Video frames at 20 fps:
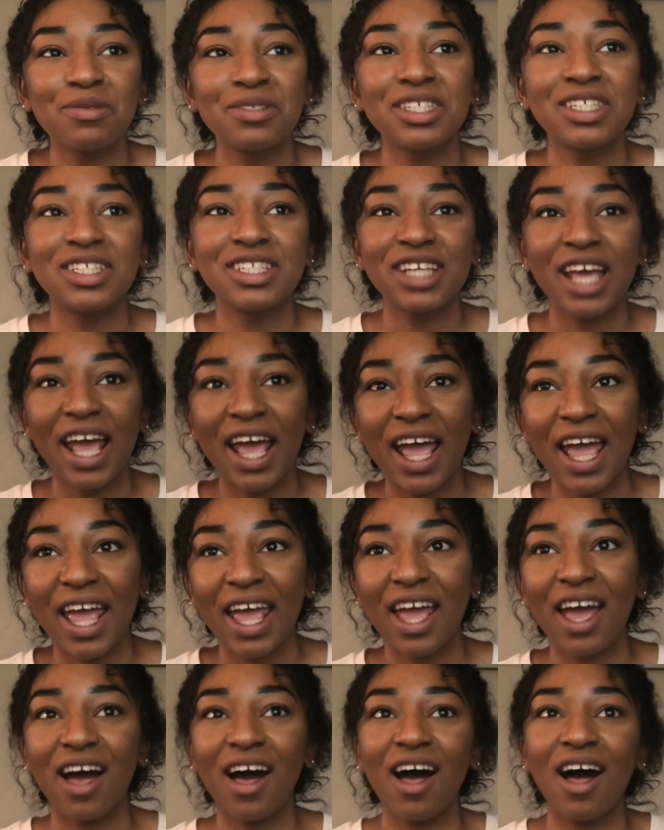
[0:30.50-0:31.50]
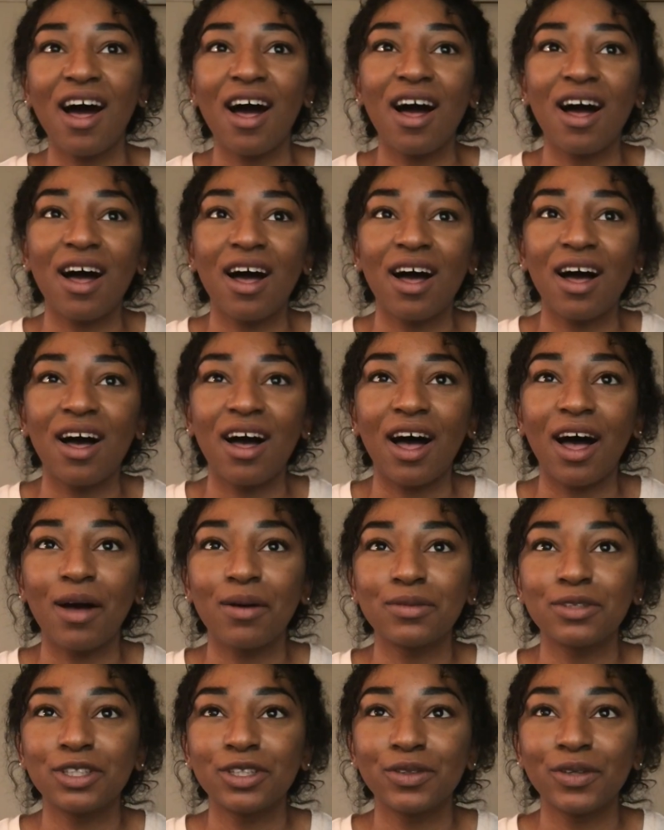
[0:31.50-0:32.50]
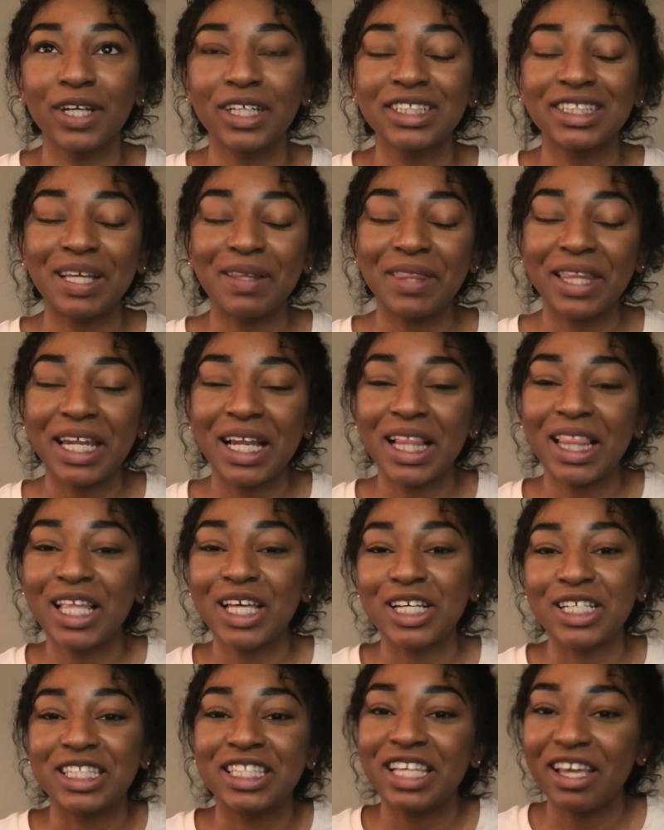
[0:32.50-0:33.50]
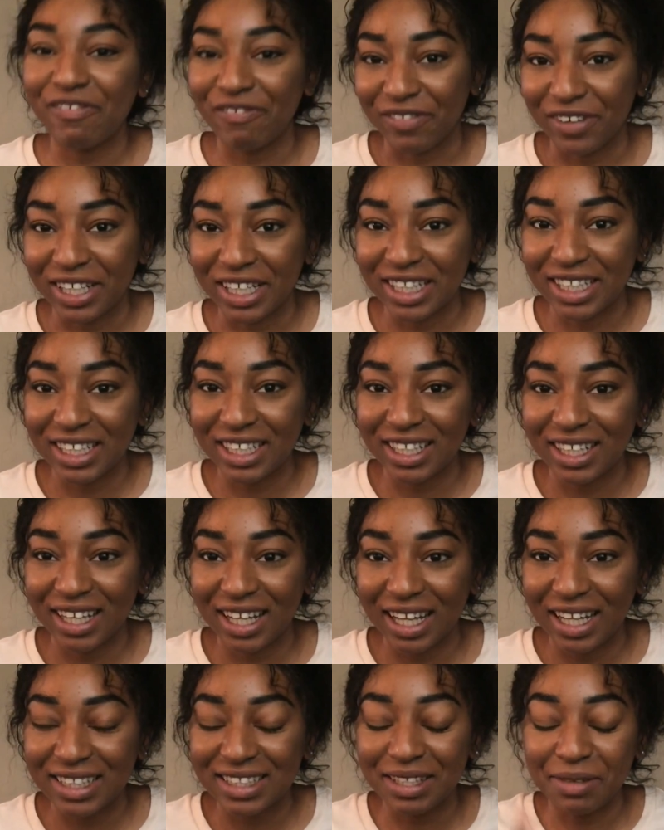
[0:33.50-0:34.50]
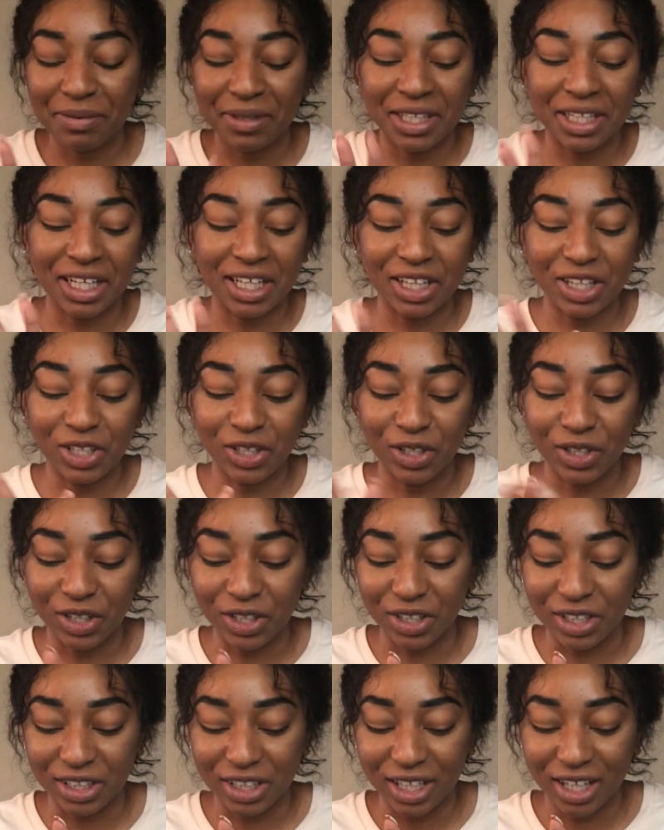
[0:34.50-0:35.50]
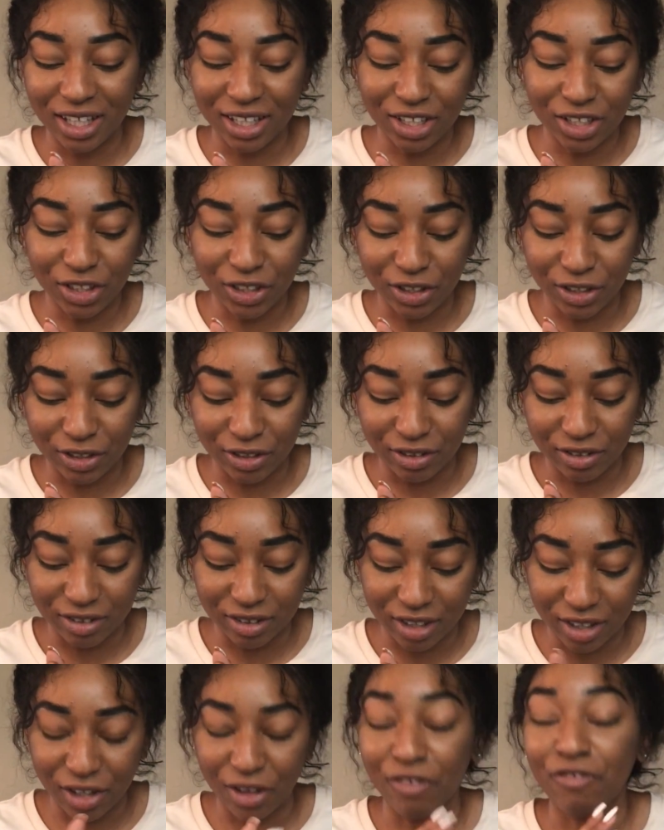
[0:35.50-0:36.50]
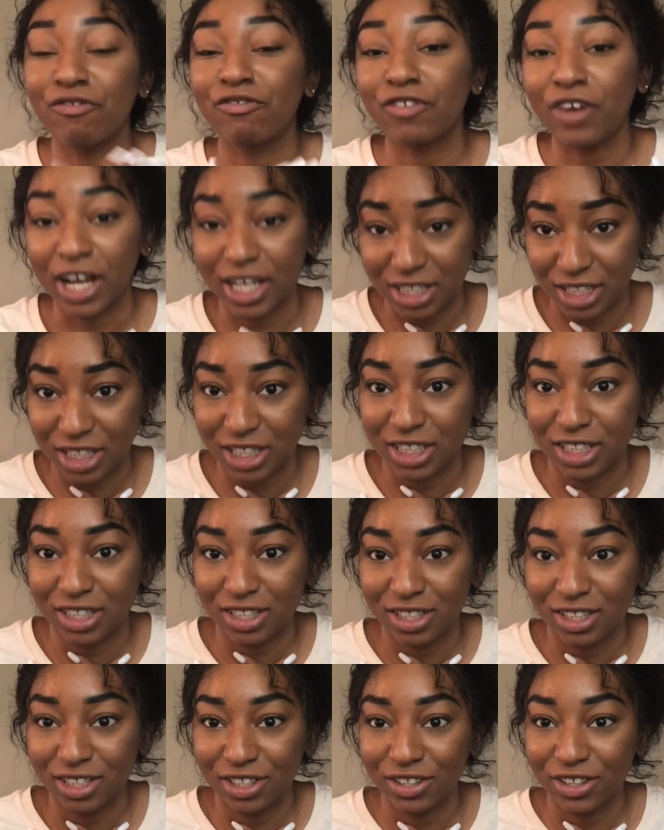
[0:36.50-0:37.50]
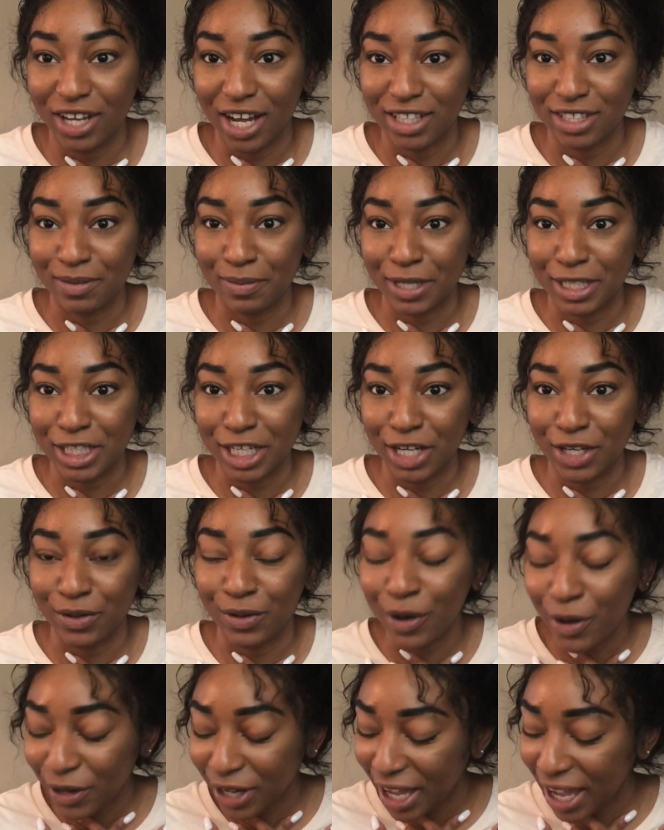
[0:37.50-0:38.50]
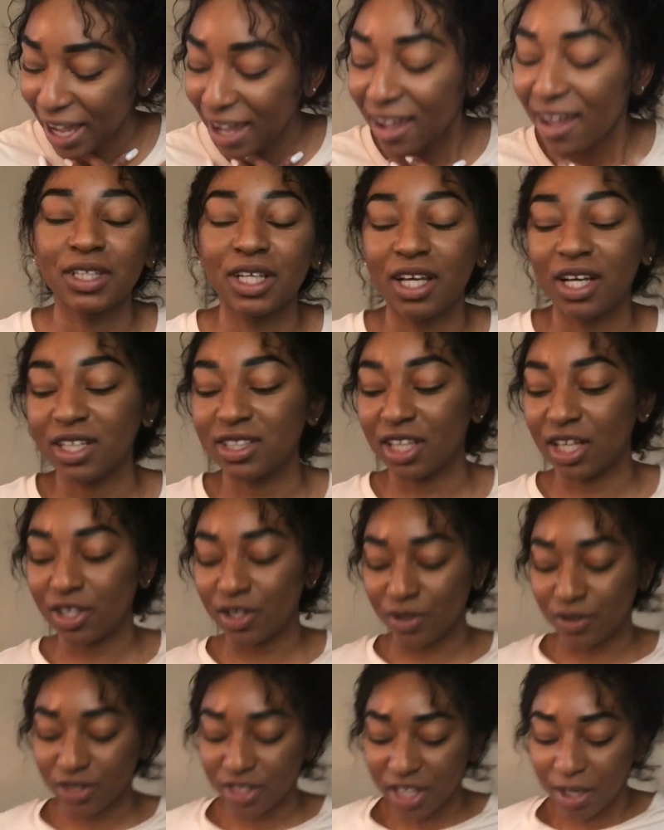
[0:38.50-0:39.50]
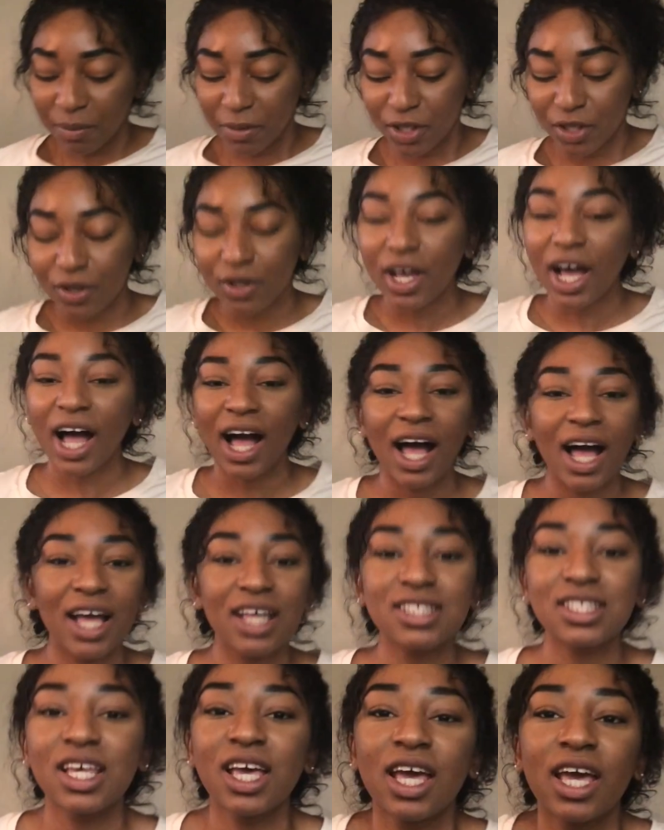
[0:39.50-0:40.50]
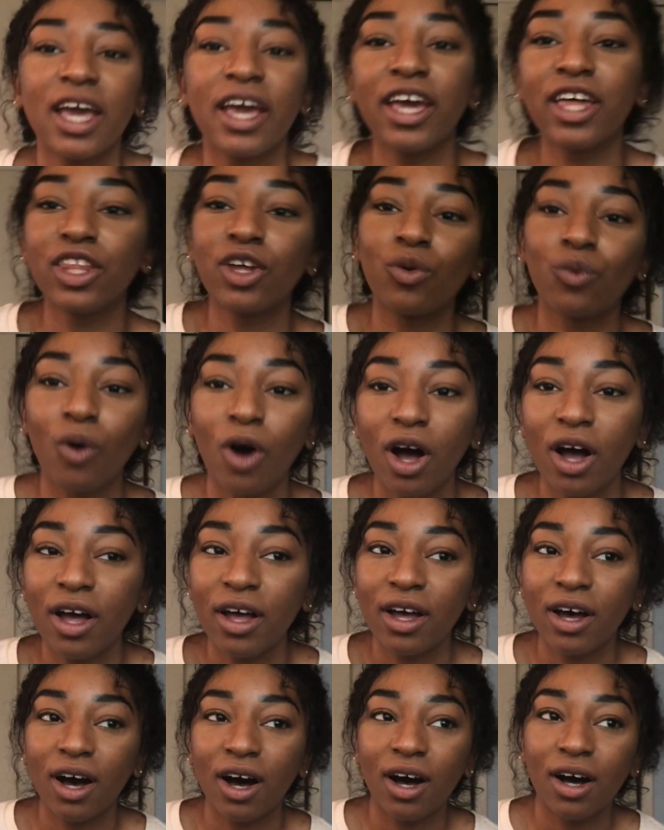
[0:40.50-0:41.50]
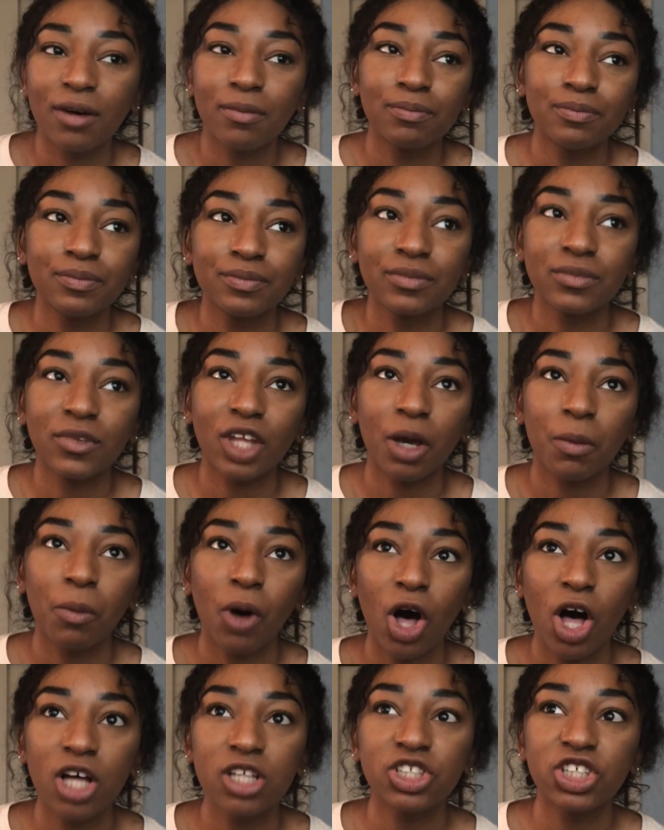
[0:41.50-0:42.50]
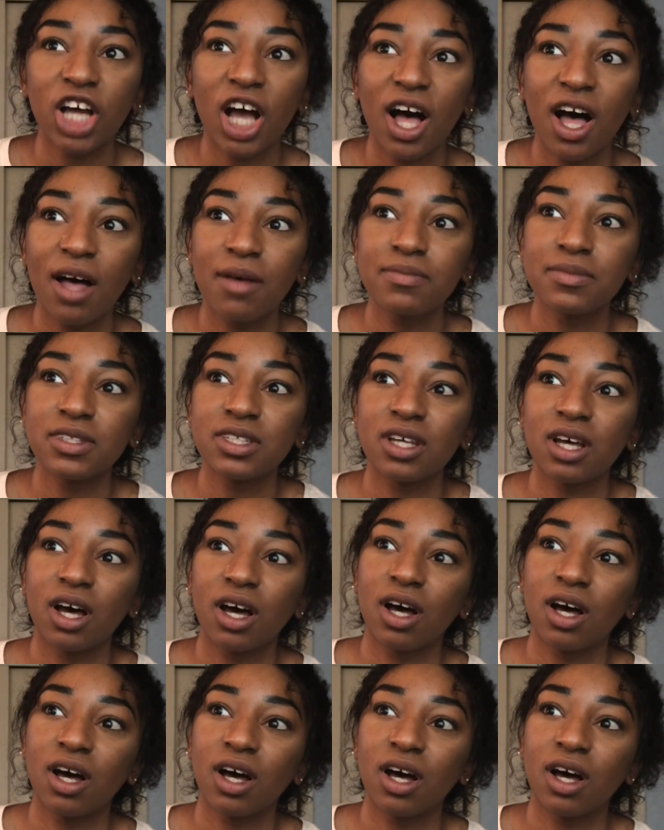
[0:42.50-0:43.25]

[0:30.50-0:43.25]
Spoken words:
Today I'm doing something a little different, something a little fresh to you guys on my channel, okay? Because I know some of you guys either want ball jobs,